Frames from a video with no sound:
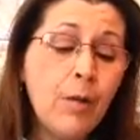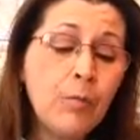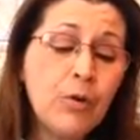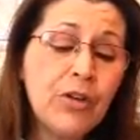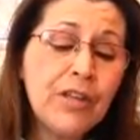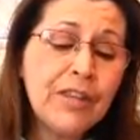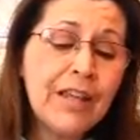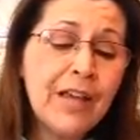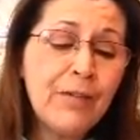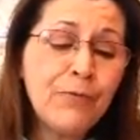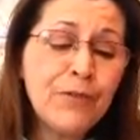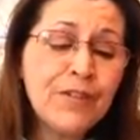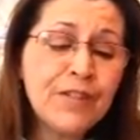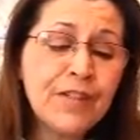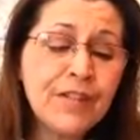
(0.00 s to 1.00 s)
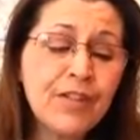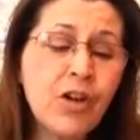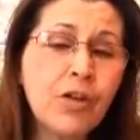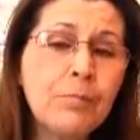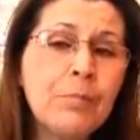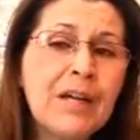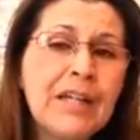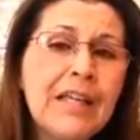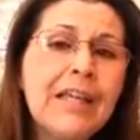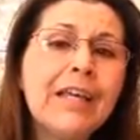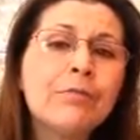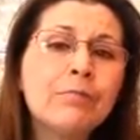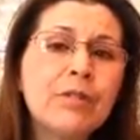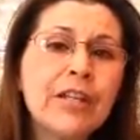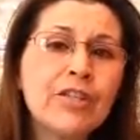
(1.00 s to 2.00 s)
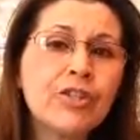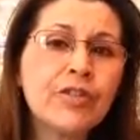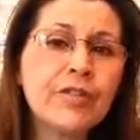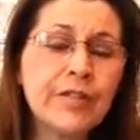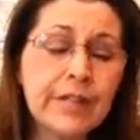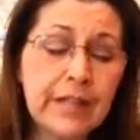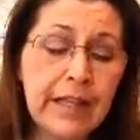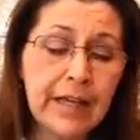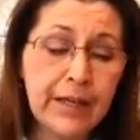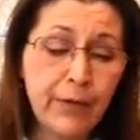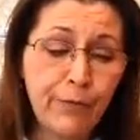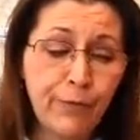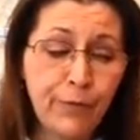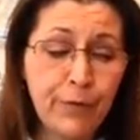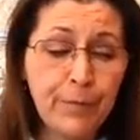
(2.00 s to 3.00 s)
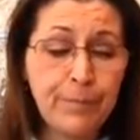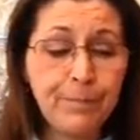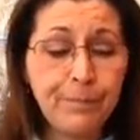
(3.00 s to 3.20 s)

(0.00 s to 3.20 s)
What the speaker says: putting the emphasis on money and pleasures in life.